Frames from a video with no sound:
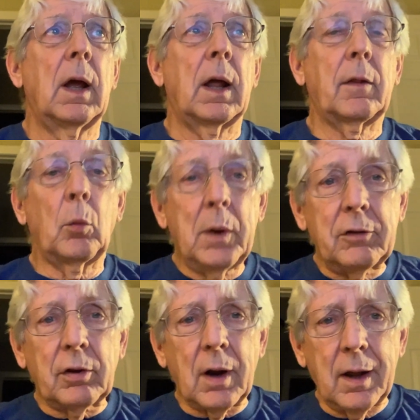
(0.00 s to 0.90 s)
And the
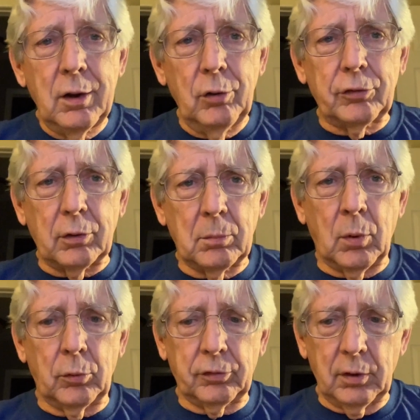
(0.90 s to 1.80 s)
reason I use it
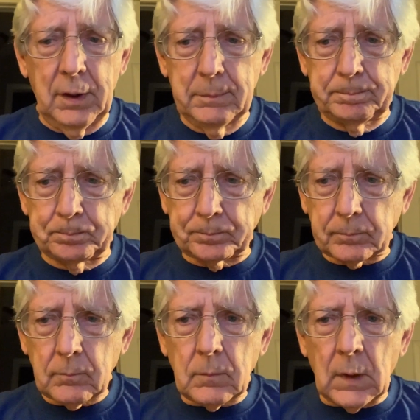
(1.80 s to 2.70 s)
mostly
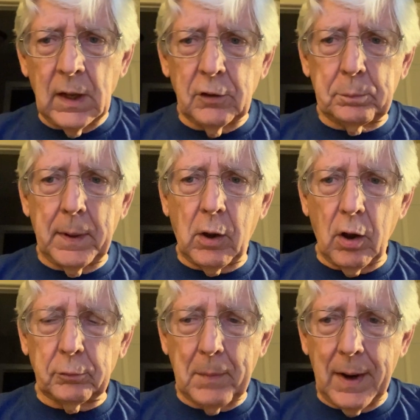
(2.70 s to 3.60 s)
is
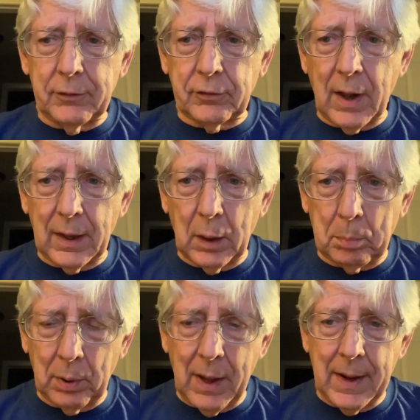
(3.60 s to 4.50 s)
because my style of
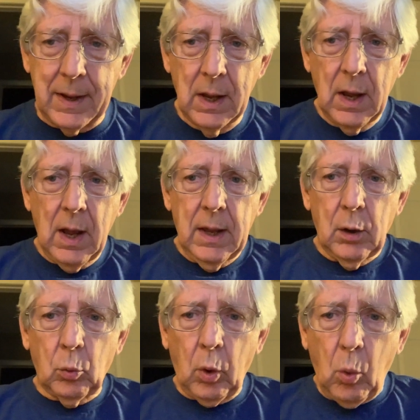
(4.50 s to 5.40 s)
play
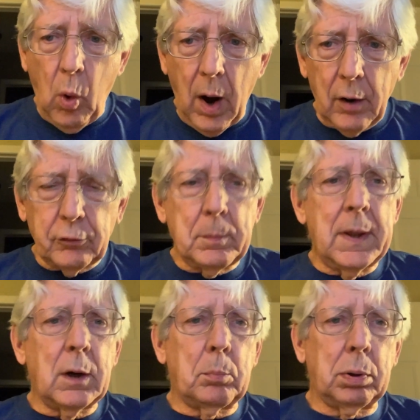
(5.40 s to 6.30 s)
requires
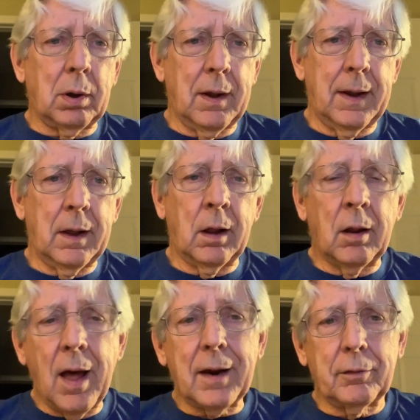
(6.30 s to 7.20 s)
me to play a
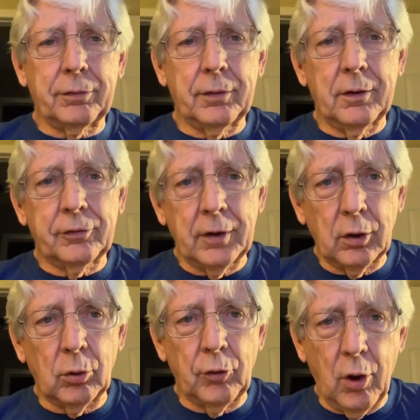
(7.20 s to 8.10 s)
lot of
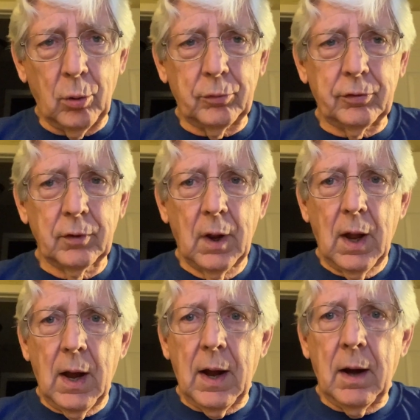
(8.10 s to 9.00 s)
single notes,
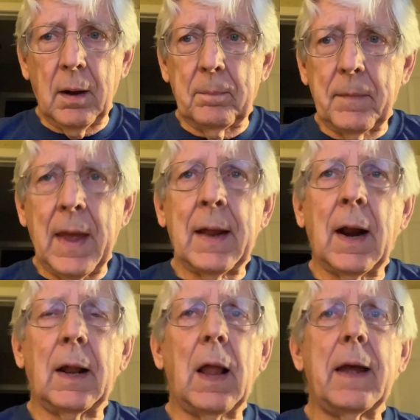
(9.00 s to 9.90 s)
and
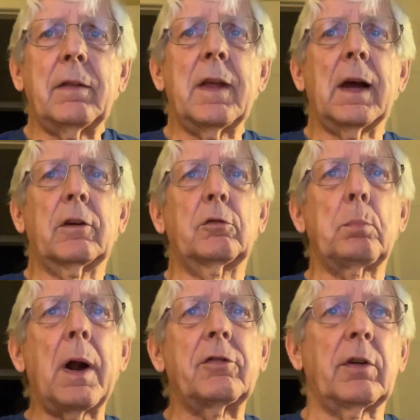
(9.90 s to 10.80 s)
I like the
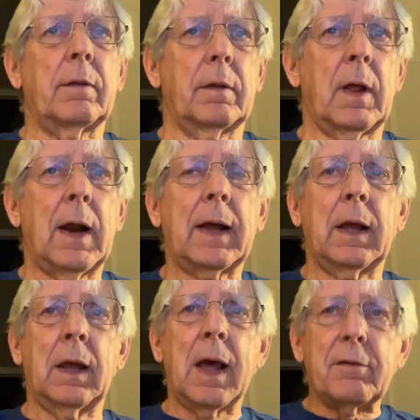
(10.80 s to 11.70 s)
expression that I
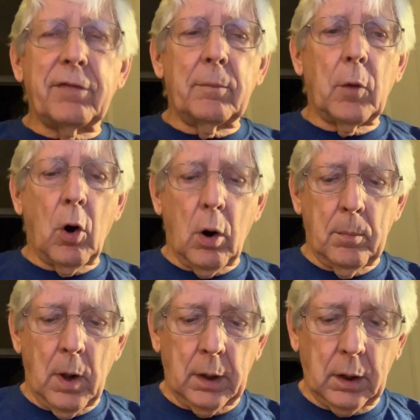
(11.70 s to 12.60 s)
can get from the
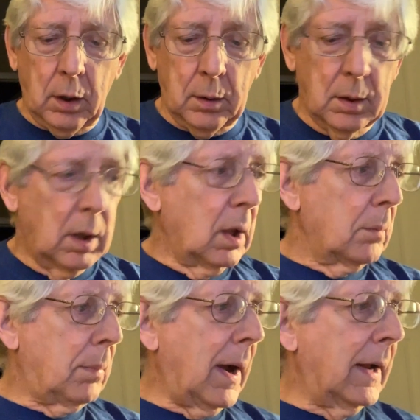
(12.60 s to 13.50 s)
harmonica
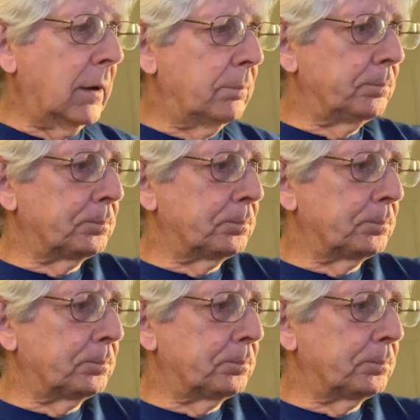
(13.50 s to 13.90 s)
by